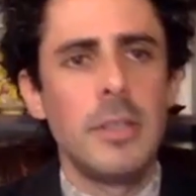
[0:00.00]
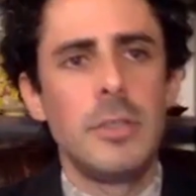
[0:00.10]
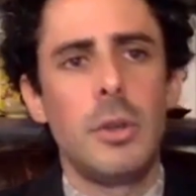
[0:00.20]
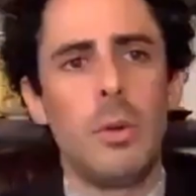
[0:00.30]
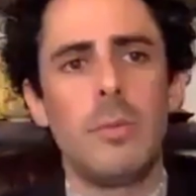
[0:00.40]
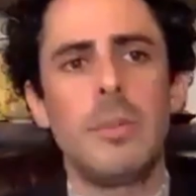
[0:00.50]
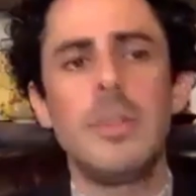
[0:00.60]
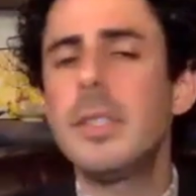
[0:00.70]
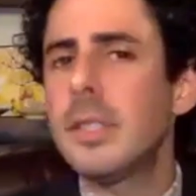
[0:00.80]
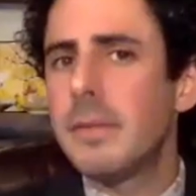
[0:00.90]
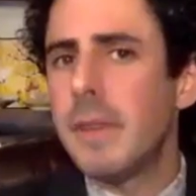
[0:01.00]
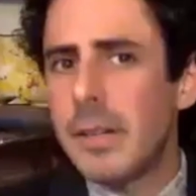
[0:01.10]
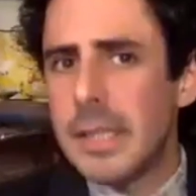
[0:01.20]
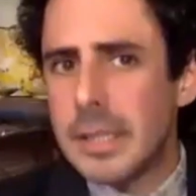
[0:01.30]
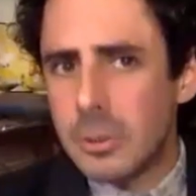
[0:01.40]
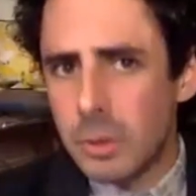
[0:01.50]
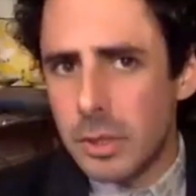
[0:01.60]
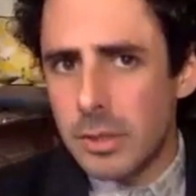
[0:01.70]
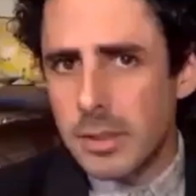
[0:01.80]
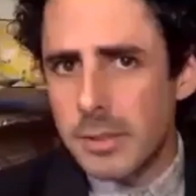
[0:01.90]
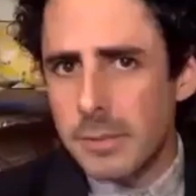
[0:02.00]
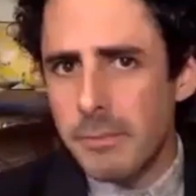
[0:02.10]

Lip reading: So this is very interesting.